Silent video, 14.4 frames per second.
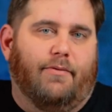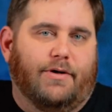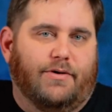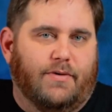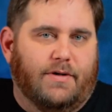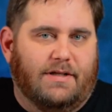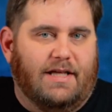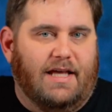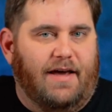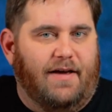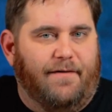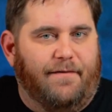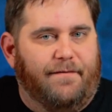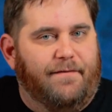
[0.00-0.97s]
which was
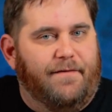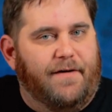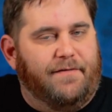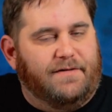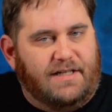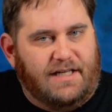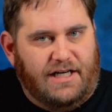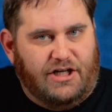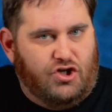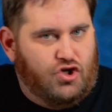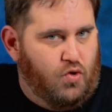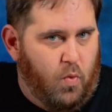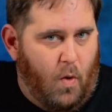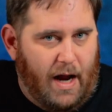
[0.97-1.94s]
the
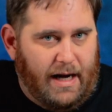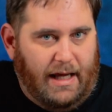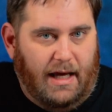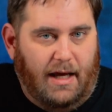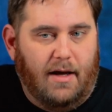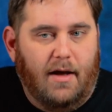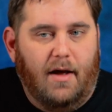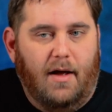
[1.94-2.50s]
1520